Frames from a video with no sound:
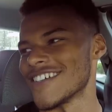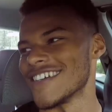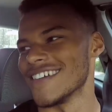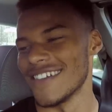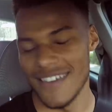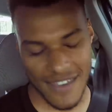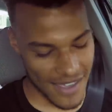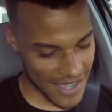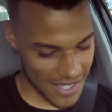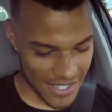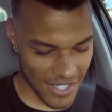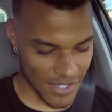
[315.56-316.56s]
Really? Uh,
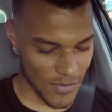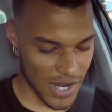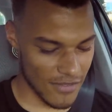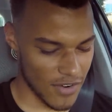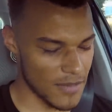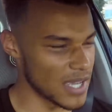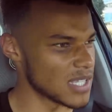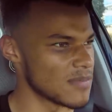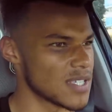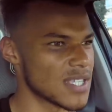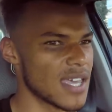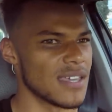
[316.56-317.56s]
it's just whenever he makes a
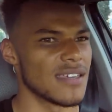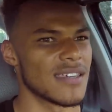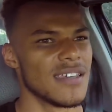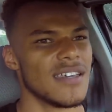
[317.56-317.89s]
mistake.